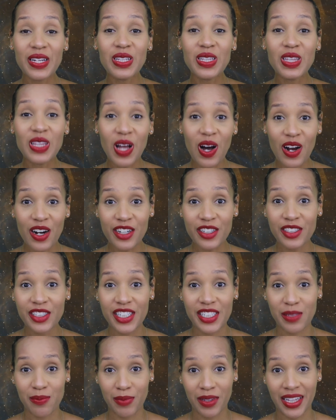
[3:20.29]

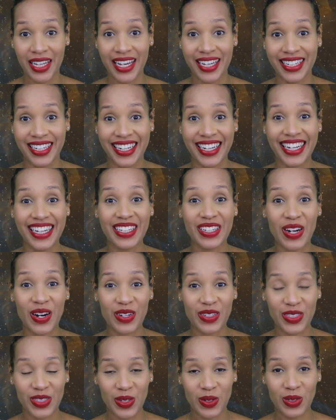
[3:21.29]
largest planet in our
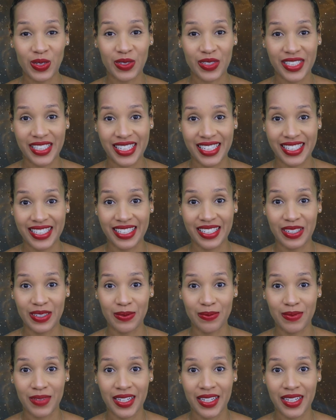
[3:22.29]
solar system.